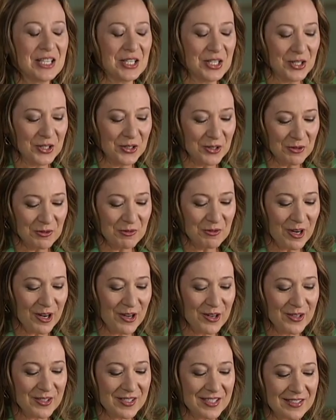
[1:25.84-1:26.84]
You
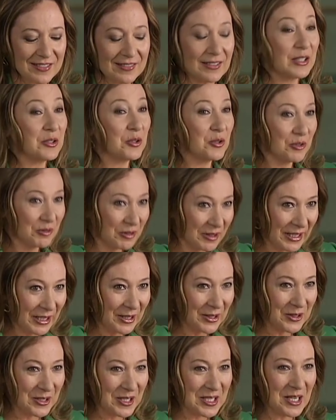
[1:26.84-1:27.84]
wrote an awfully
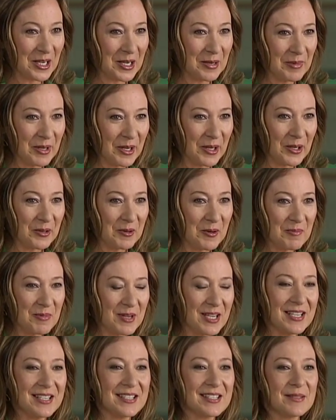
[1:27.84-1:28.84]
long time ago a
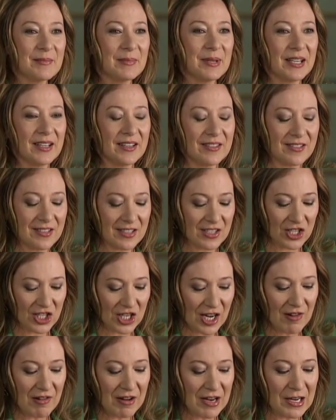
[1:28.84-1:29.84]
piece about
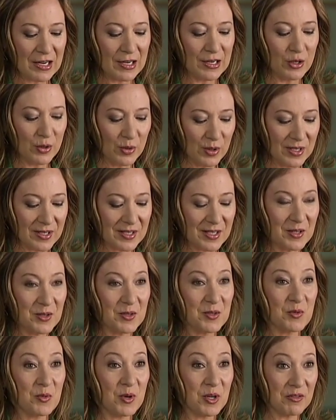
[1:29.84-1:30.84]
Jerry Lewis,
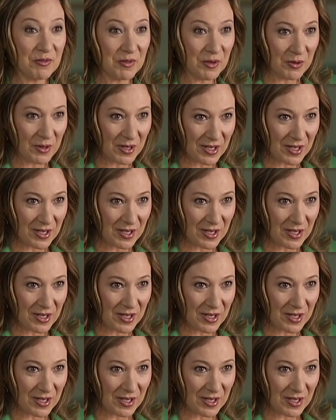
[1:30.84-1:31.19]
who's one of your